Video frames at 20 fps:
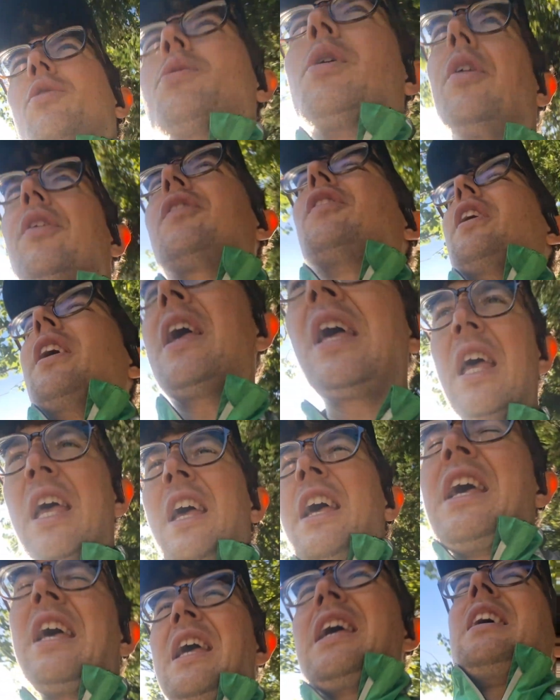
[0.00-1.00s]
ones,
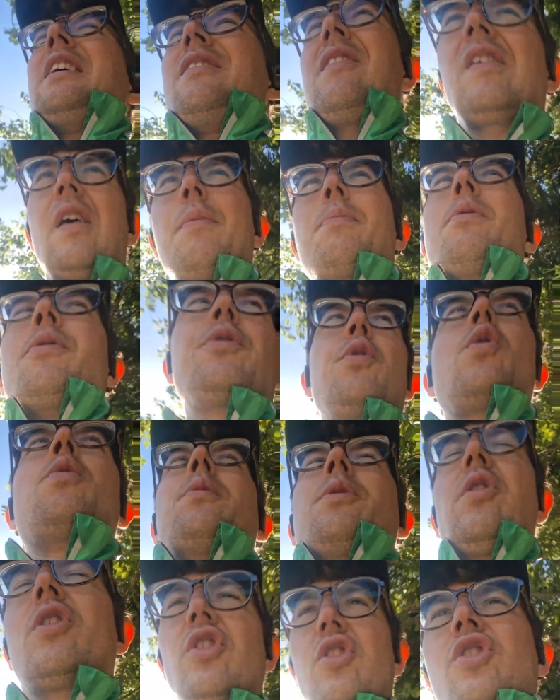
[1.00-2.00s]
is their
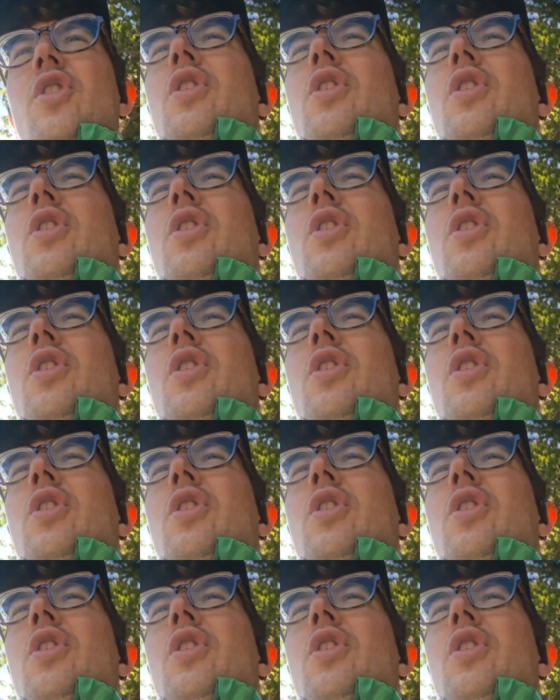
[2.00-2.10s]
performance, because you